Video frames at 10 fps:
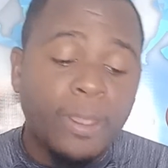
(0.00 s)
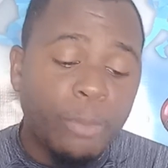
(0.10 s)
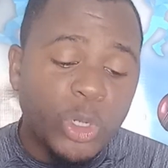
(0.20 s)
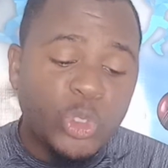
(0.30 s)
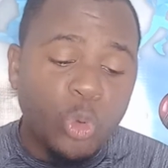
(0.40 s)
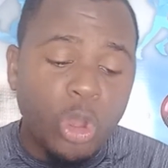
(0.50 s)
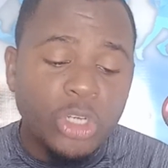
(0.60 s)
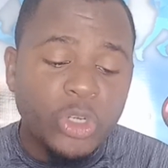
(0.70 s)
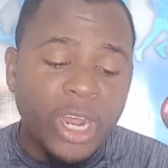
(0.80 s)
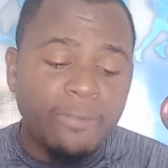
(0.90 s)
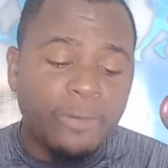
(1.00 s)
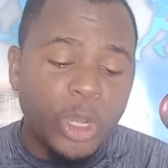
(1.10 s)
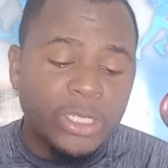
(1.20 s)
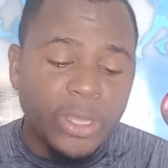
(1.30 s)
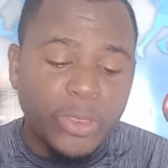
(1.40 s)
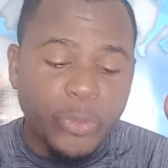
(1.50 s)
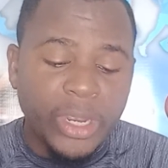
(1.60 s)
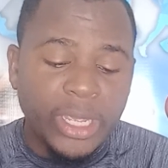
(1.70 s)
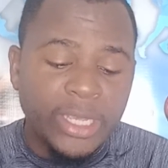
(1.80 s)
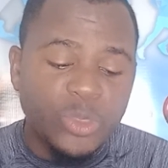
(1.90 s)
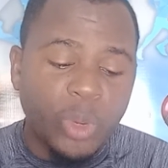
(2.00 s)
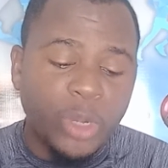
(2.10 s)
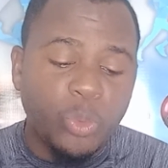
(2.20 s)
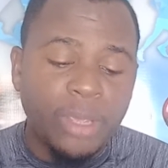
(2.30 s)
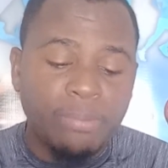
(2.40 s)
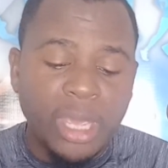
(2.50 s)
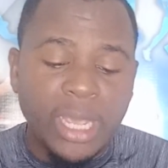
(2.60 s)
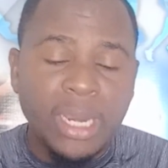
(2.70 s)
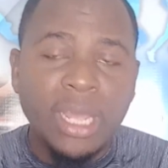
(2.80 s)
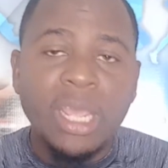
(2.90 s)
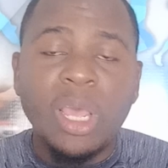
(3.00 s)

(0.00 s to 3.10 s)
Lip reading: But 243 is what we made.